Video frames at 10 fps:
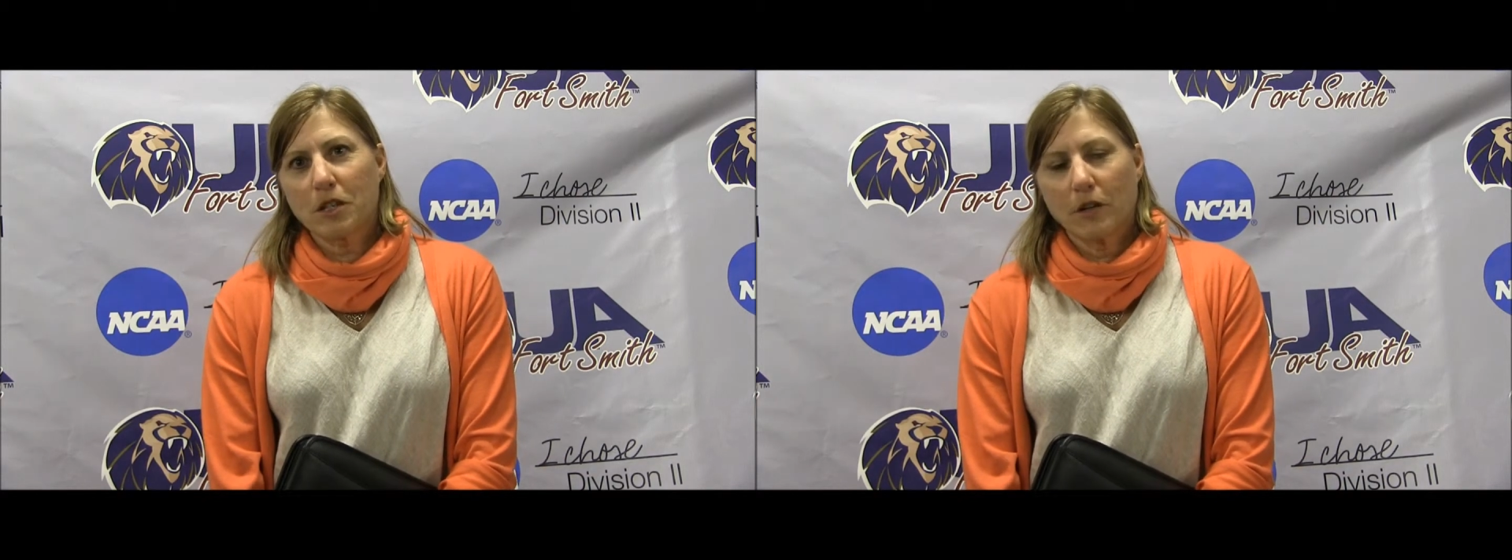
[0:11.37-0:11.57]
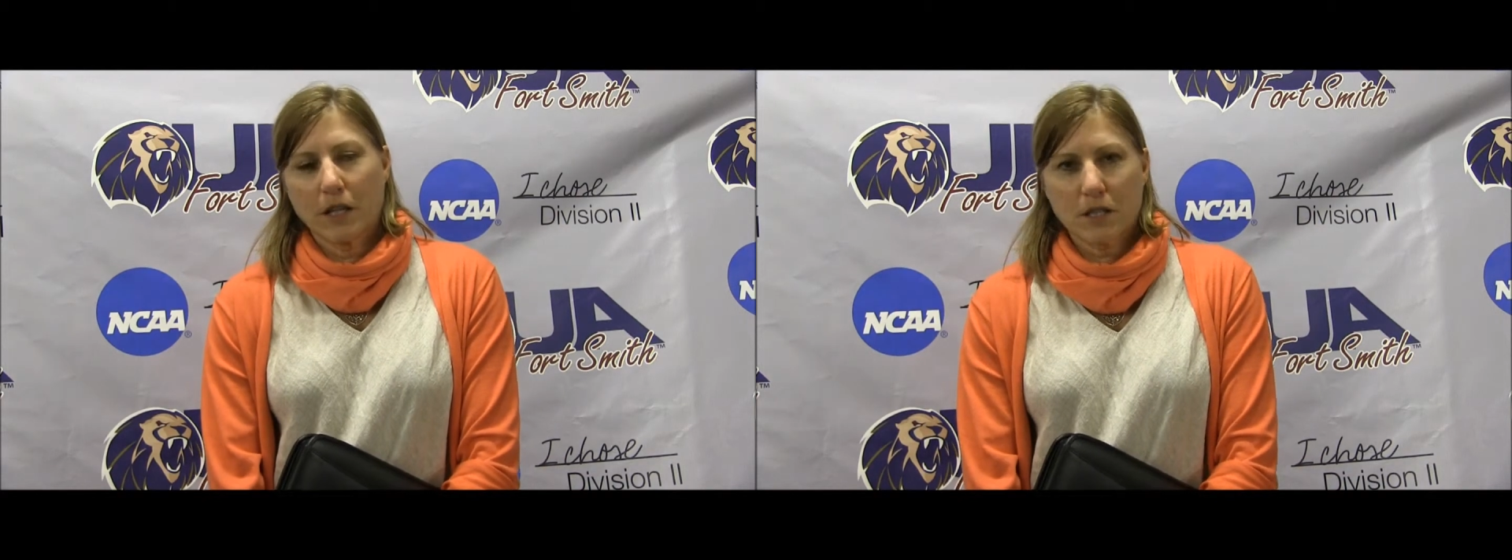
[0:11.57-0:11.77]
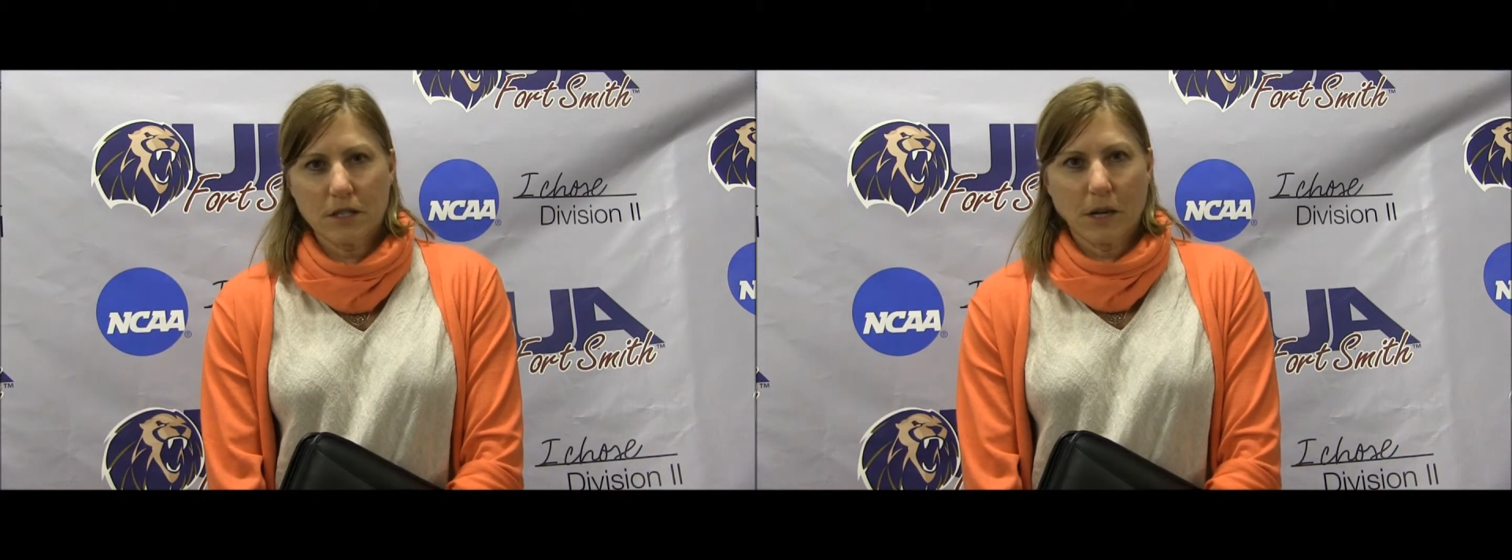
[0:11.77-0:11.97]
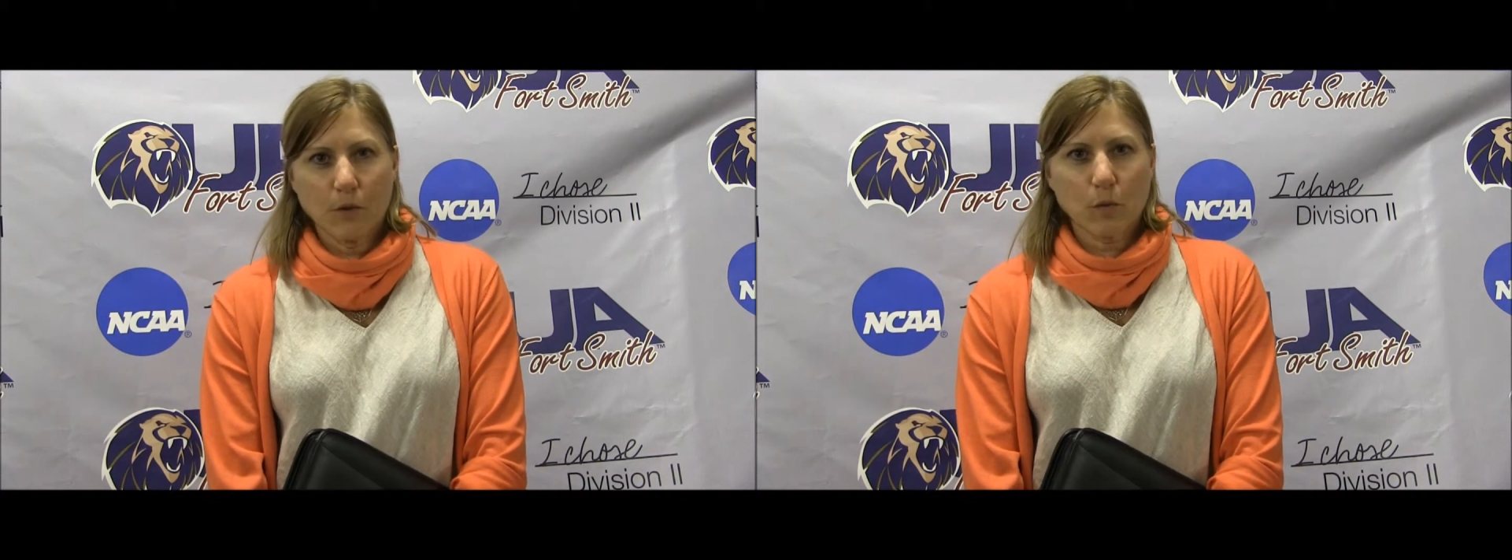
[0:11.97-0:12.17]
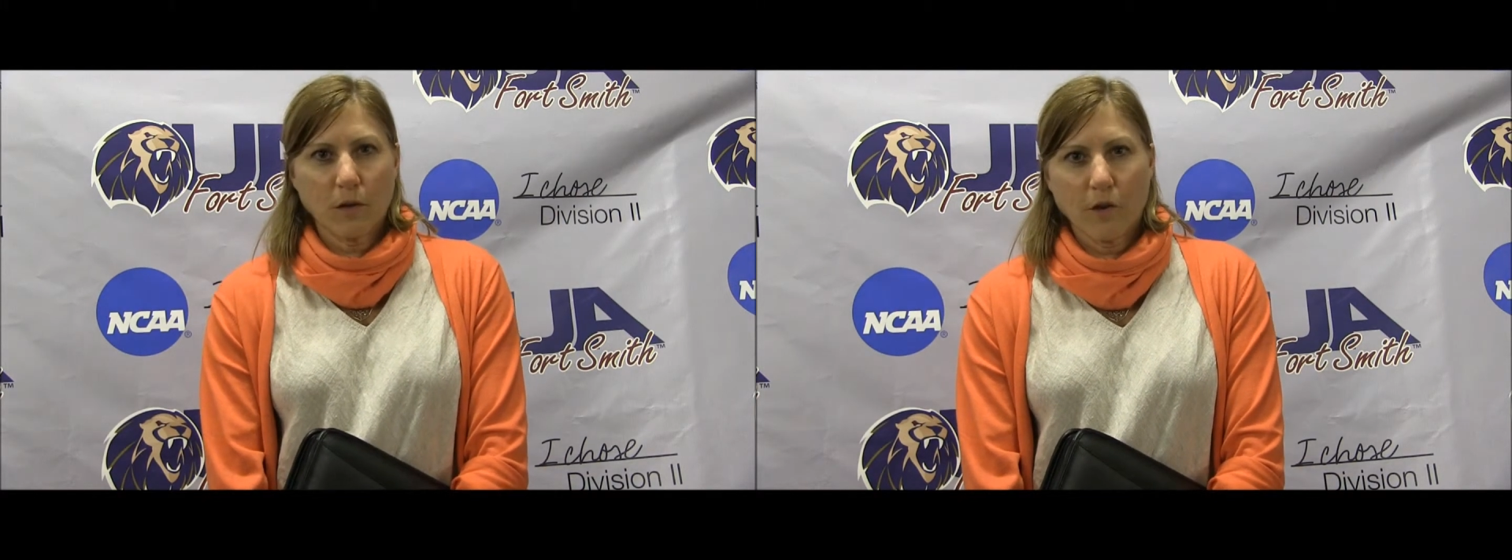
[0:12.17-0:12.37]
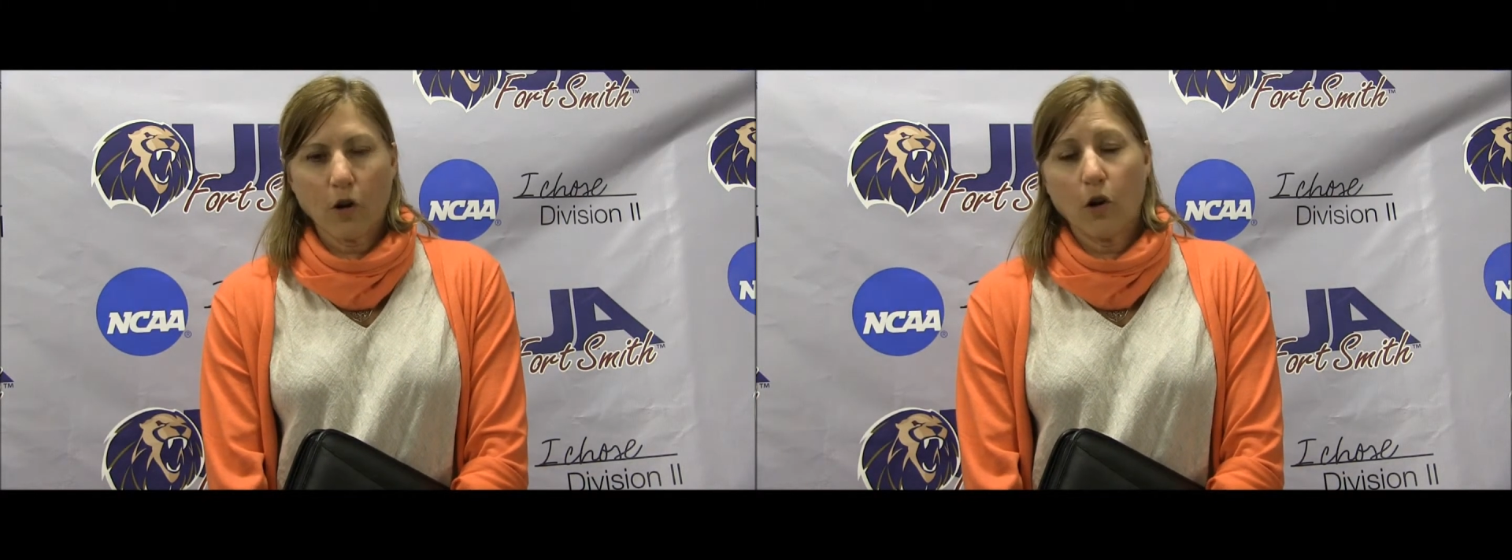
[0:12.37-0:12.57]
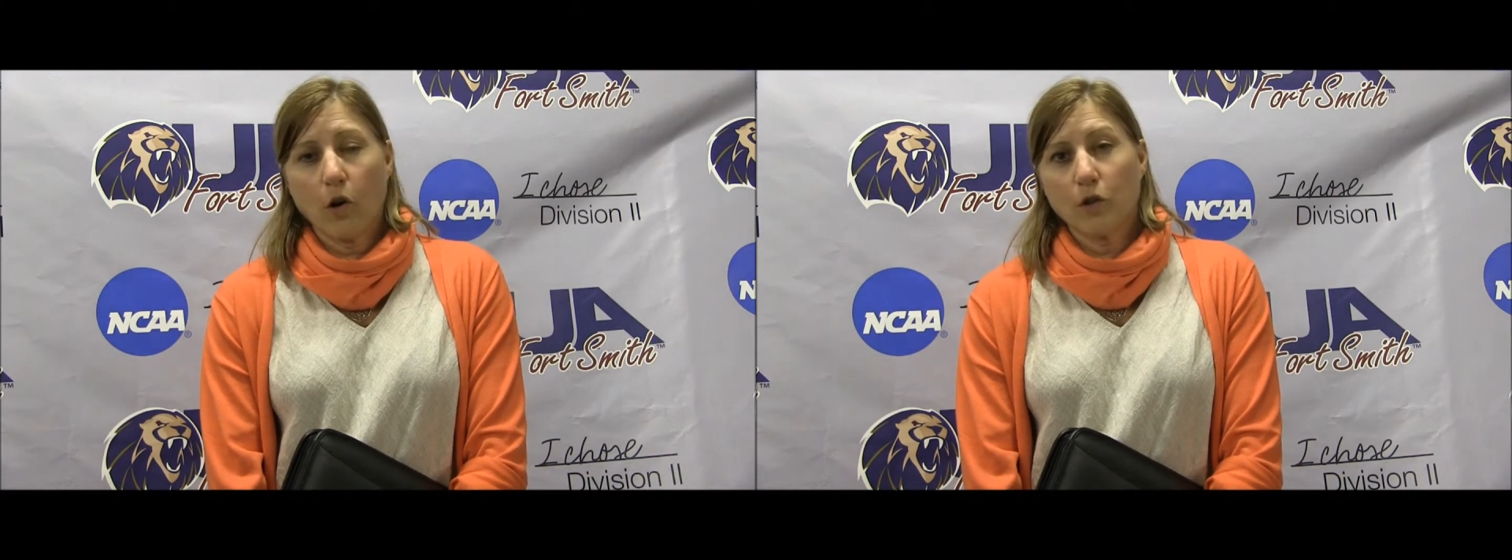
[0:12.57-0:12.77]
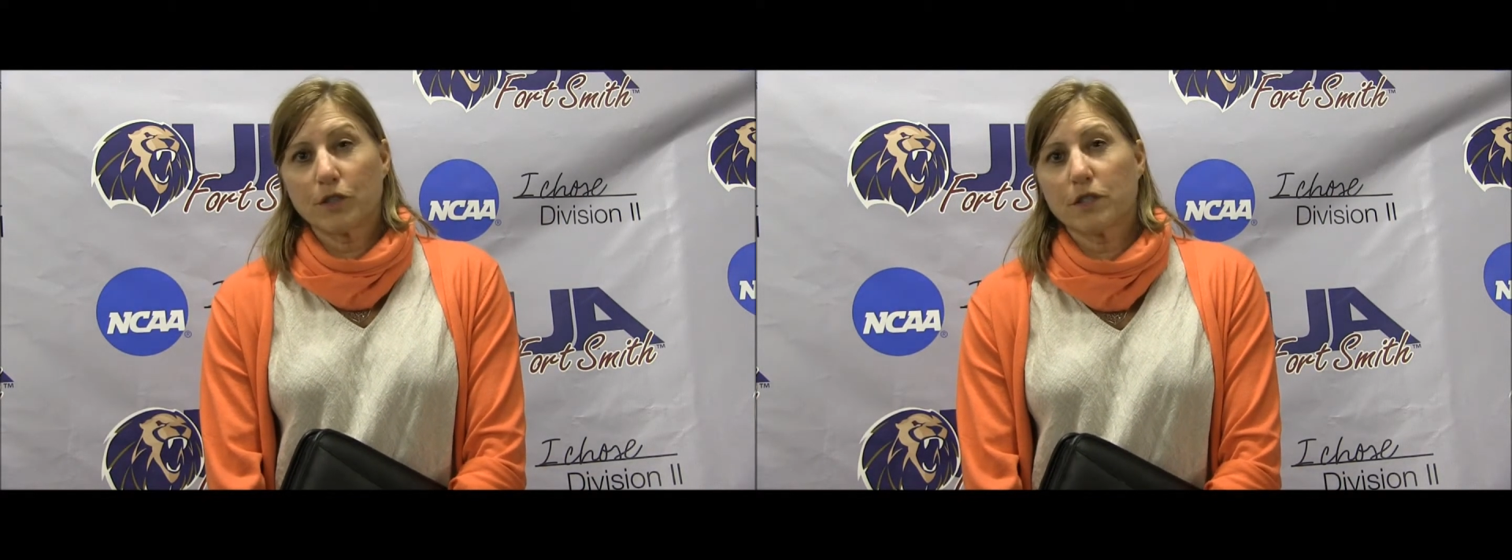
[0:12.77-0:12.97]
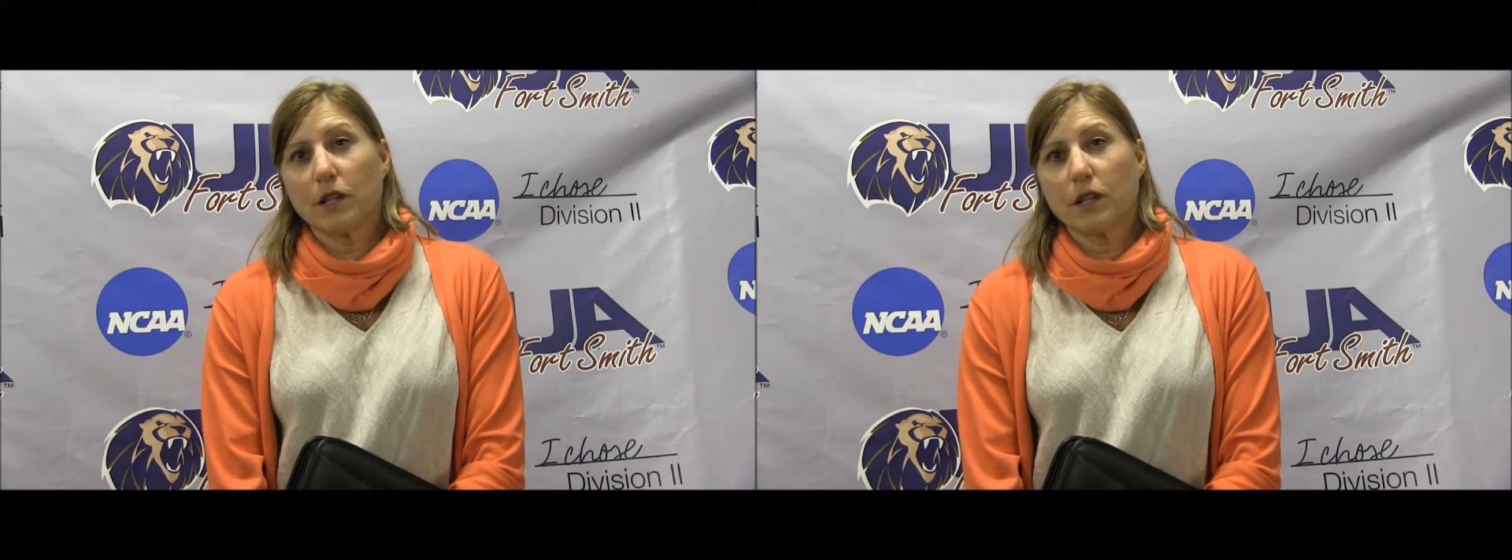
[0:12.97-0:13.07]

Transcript: so that was one of our goals,